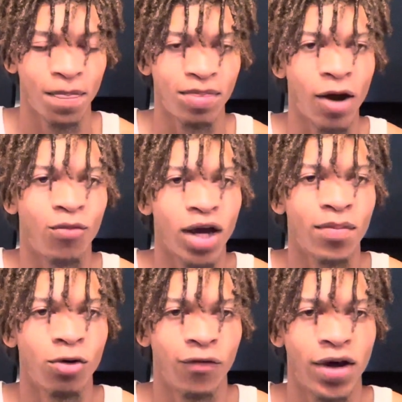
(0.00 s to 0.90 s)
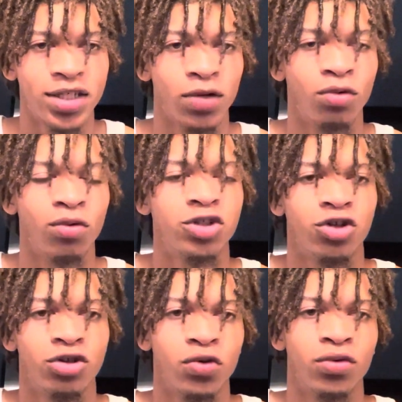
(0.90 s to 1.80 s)
direct motivation with what you're
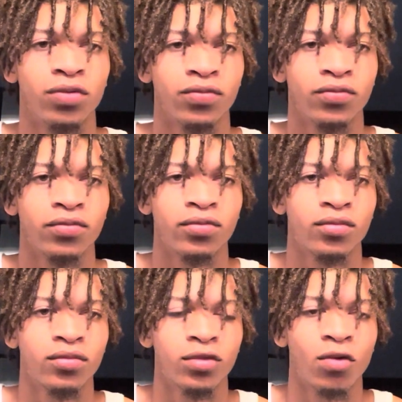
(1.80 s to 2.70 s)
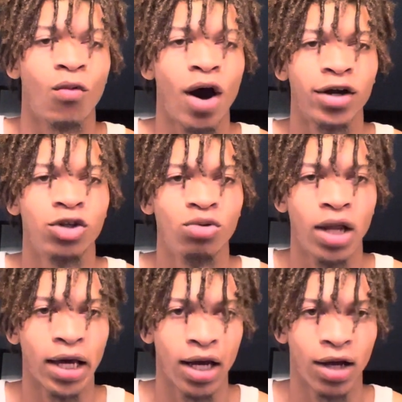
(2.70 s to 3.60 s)
doing. Why do you
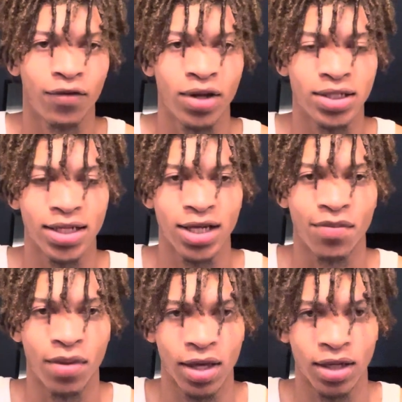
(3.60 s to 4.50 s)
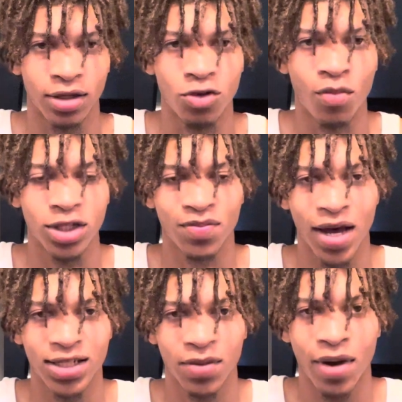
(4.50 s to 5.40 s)
lack confidence as a man? You must
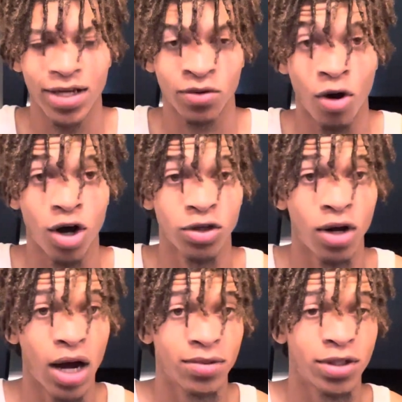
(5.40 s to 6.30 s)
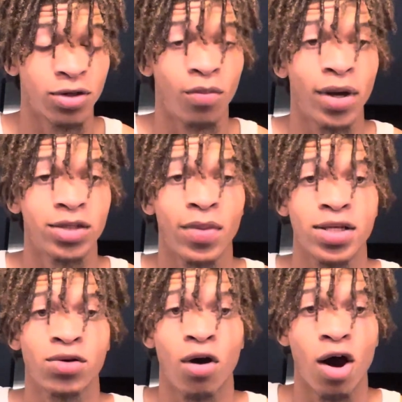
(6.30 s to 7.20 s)
maximize on all your options, or
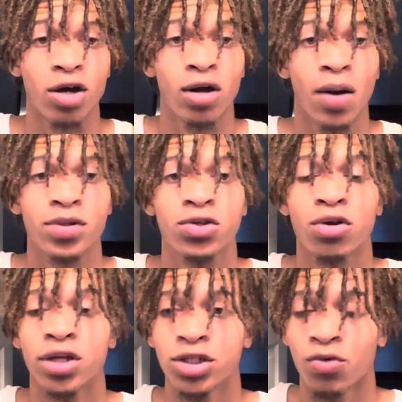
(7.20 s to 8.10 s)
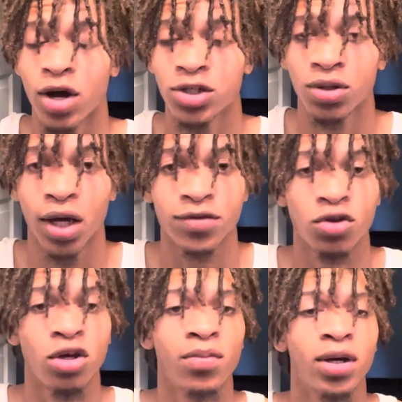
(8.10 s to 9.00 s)
maximize on all your opportunities throughout your life so
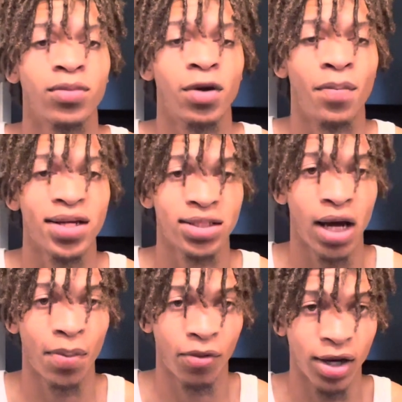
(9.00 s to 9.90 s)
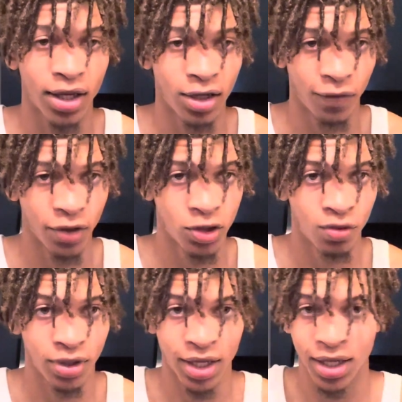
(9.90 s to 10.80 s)
you can become the best operating individual
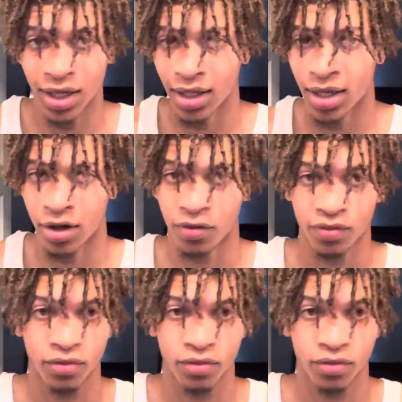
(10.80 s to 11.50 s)
day in and day out.